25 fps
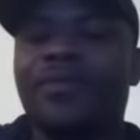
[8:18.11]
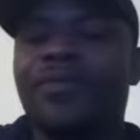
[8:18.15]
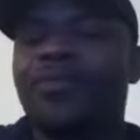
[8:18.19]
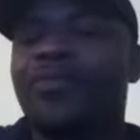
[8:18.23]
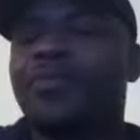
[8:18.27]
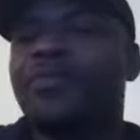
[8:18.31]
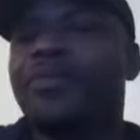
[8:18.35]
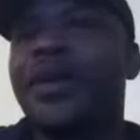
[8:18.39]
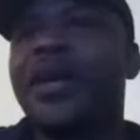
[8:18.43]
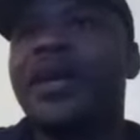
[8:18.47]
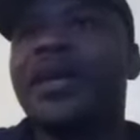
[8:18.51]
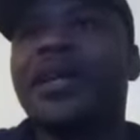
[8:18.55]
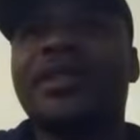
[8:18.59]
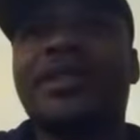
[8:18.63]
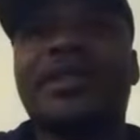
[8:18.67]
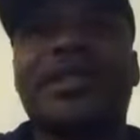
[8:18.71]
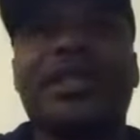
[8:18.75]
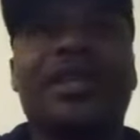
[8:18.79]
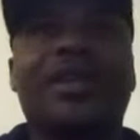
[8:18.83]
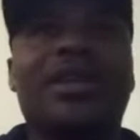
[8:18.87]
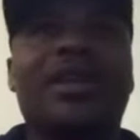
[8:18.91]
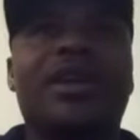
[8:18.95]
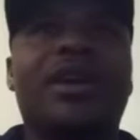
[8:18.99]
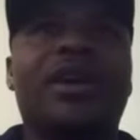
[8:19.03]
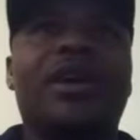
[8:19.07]
picks
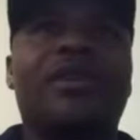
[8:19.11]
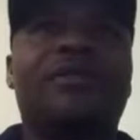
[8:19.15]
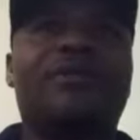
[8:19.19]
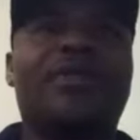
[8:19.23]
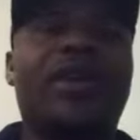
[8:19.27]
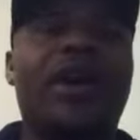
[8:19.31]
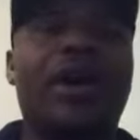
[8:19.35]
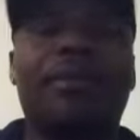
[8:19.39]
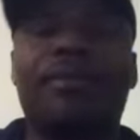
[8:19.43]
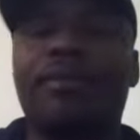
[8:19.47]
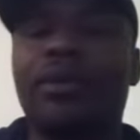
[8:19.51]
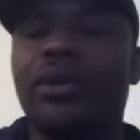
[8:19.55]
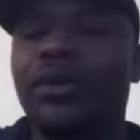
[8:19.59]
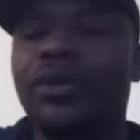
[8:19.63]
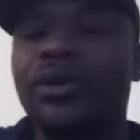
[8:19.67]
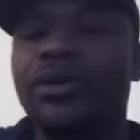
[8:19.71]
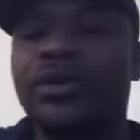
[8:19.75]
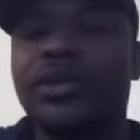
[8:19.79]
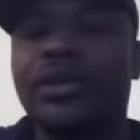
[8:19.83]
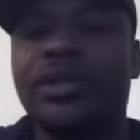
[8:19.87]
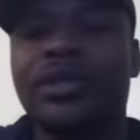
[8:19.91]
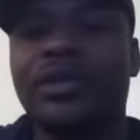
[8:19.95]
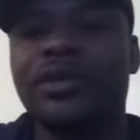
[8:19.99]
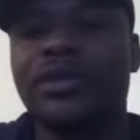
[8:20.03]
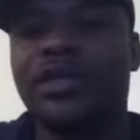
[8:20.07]
and uh,
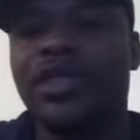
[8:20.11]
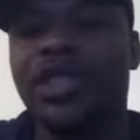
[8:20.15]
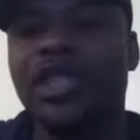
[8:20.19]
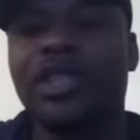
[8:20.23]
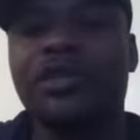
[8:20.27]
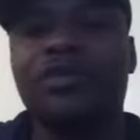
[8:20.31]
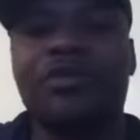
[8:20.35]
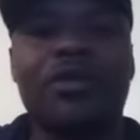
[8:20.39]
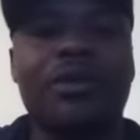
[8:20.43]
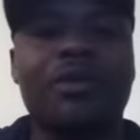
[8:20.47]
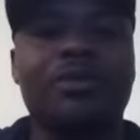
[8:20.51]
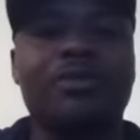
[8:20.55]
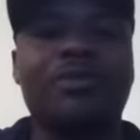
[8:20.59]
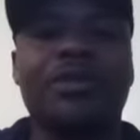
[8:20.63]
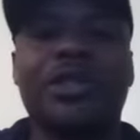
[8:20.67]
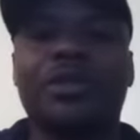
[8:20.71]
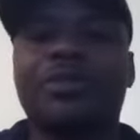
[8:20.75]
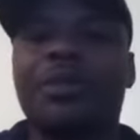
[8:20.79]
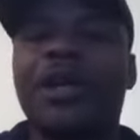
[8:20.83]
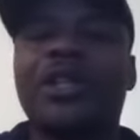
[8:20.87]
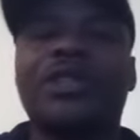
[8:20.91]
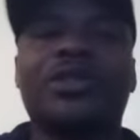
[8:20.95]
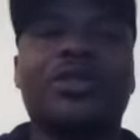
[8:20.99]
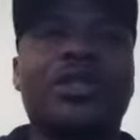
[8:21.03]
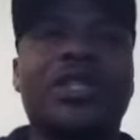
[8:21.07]
fumbles just from
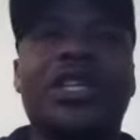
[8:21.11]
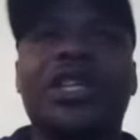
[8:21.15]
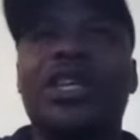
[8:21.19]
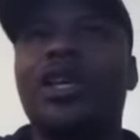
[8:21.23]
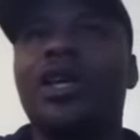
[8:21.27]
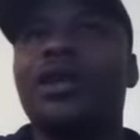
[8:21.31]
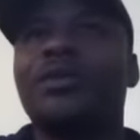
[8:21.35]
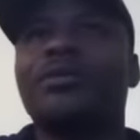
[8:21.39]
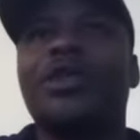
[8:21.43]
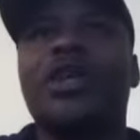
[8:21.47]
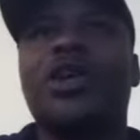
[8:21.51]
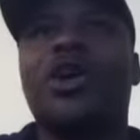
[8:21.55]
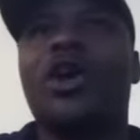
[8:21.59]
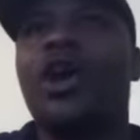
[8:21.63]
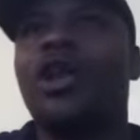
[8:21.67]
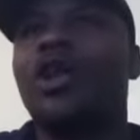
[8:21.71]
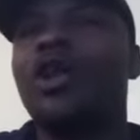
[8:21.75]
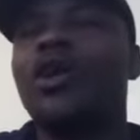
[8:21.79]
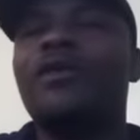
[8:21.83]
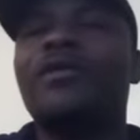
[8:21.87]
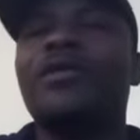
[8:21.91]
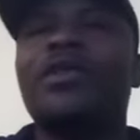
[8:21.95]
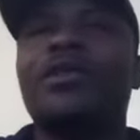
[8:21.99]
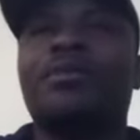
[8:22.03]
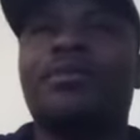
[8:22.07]
special teams and all
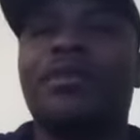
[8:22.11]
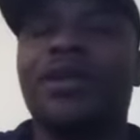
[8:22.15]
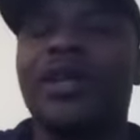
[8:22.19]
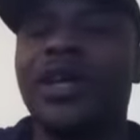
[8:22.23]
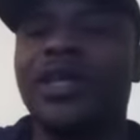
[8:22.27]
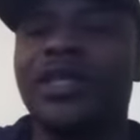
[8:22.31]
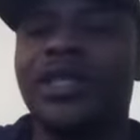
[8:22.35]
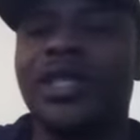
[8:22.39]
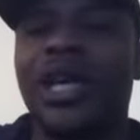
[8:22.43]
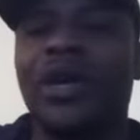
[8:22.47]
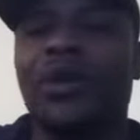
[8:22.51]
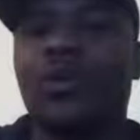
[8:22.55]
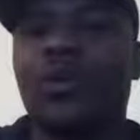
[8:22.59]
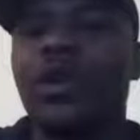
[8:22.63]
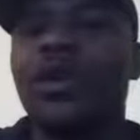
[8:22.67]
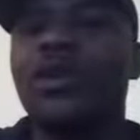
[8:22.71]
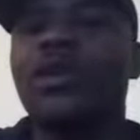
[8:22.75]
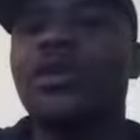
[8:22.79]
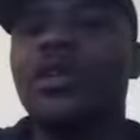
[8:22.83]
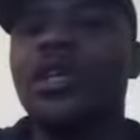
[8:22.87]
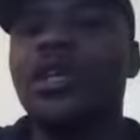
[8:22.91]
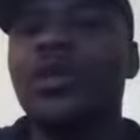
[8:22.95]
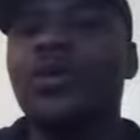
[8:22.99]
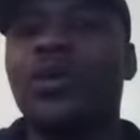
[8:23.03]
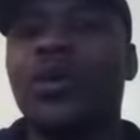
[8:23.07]
over the place. Like we're gonna
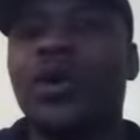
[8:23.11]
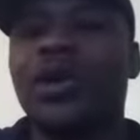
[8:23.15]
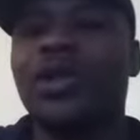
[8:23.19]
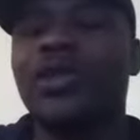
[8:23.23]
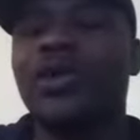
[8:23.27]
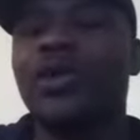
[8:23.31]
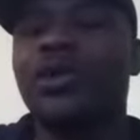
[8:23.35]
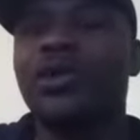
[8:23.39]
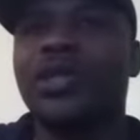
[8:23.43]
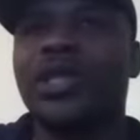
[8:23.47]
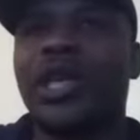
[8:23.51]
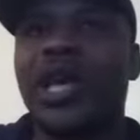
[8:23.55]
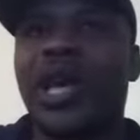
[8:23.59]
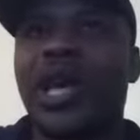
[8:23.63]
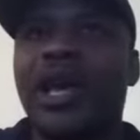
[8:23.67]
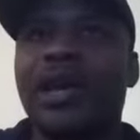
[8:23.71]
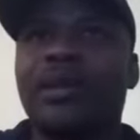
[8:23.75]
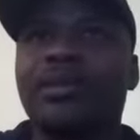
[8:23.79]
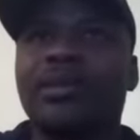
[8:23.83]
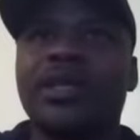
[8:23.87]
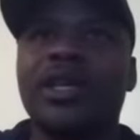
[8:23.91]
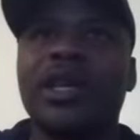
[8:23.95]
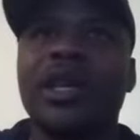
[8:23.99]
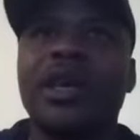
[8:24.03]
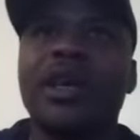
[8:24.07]
need one of those
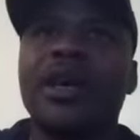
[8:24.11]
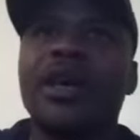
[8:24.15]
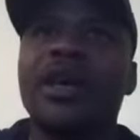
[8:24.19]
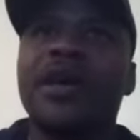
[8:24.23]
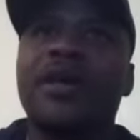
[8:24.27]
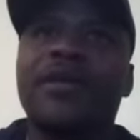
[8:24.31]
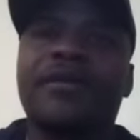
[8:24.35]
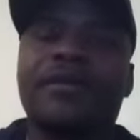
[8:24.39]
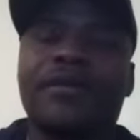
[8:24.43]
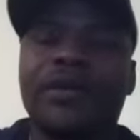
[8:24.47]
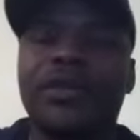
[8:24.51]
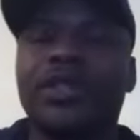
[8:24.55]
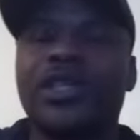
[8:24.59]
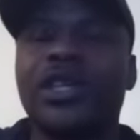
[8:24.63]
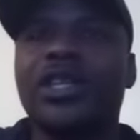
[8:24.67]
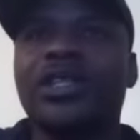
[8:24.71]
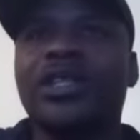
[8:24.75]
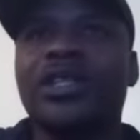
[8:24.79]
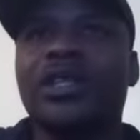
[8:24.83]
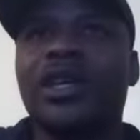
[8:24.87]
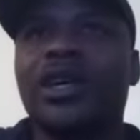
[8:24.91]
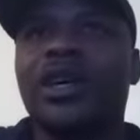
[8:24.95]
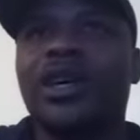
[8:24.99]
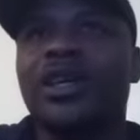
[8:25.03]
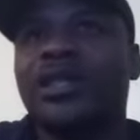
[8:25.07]
games for
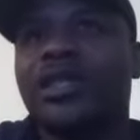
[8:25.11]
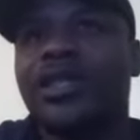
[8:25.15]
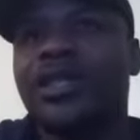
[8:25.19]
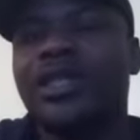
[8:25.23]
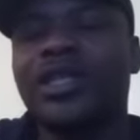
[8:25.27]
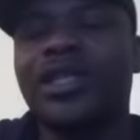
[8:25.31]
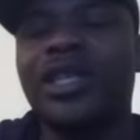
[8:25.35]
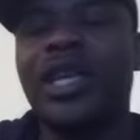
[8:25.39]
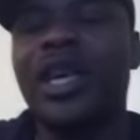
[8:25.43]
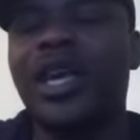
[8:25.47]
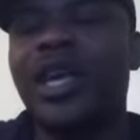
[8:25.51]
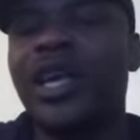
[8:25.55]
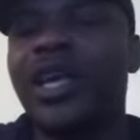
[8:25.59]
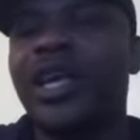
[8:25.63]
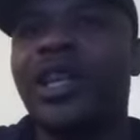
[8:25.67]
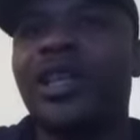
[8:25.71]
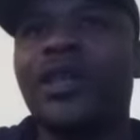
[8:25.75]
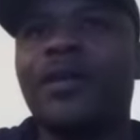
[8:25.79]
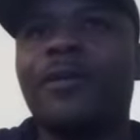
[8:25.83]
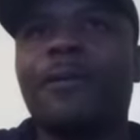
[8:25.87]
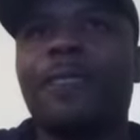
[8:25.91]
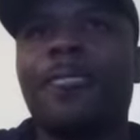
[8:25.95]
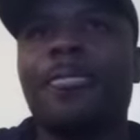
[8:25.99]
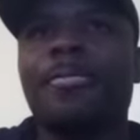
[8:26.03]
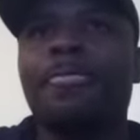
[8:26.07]
just us to stay in
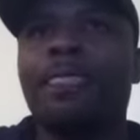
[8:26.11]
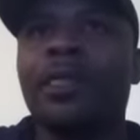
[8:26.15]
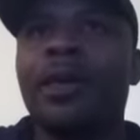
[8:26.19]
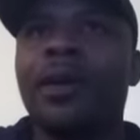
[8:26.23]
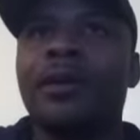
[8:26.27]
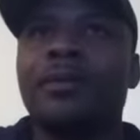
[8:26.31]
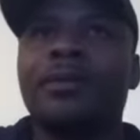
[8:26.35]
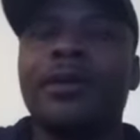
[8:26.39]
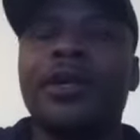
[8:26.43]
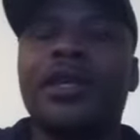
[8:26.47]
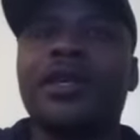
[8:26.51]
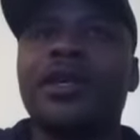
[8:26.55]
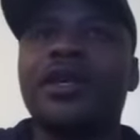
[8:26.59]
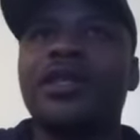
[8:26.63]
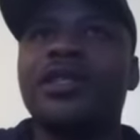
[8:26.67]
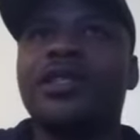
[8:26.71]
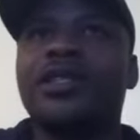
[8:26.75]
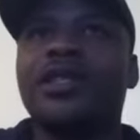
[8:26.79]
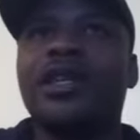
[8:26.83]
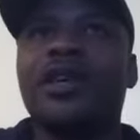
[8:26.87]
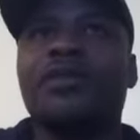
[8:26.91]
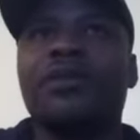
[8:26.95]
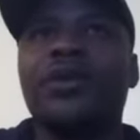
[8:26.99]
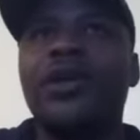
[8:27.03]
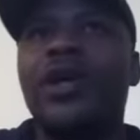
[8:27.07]
it,
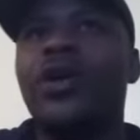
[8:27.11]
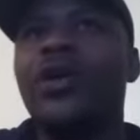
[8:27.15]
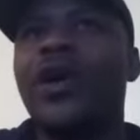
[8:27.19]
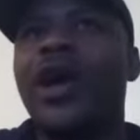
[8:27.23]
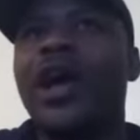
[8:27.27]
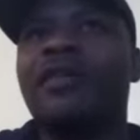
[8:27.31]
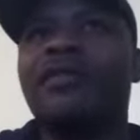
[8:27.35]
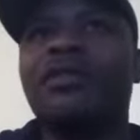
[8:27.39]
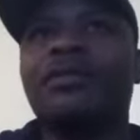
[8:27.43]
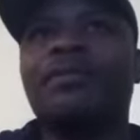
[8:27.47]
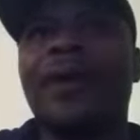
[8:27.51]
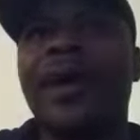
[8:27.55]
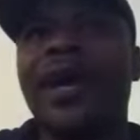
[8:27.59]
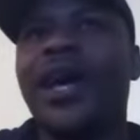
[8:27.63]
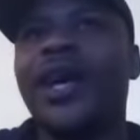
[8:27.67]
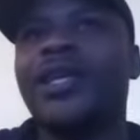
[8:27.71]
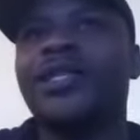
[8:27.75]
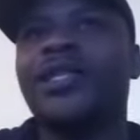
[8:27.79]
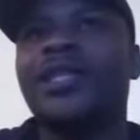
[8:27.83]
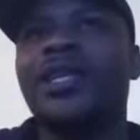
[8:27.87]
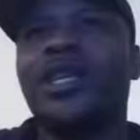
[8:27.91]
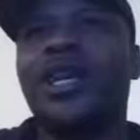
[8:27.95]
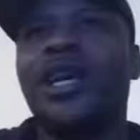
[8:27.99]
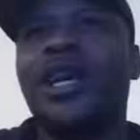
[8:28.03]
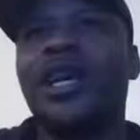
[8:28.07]
because if we don't have a
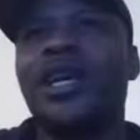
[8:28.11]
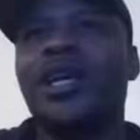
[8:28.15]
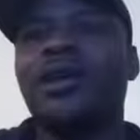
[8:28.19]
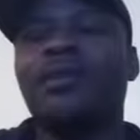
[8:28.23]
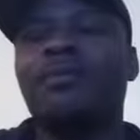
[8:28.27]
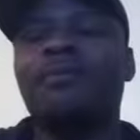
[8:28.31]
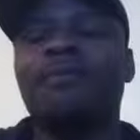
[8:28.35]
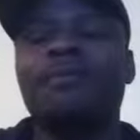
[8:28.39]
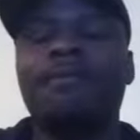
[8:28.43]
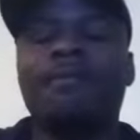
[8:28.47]
passing game,